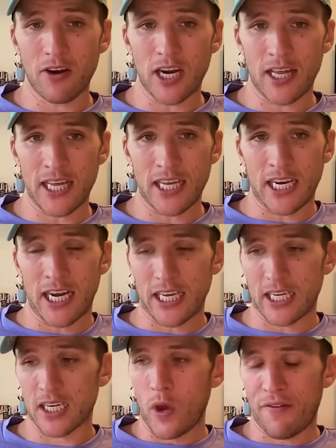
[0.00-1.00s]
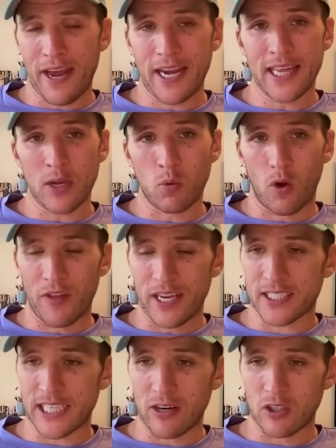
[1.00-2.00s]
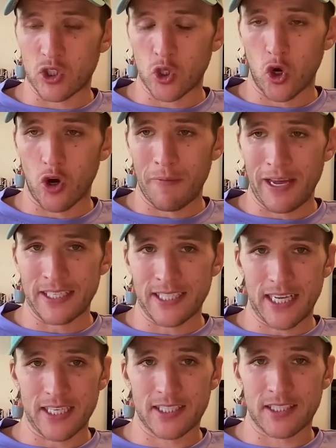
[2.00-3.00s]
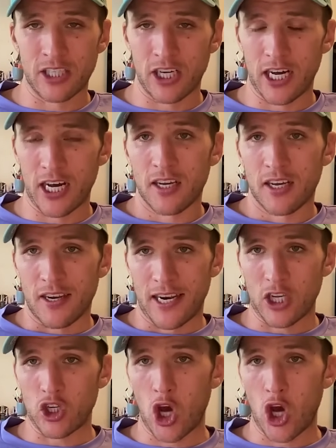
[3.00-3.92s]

And I think like, if anything, what this year has taught me is it's the like,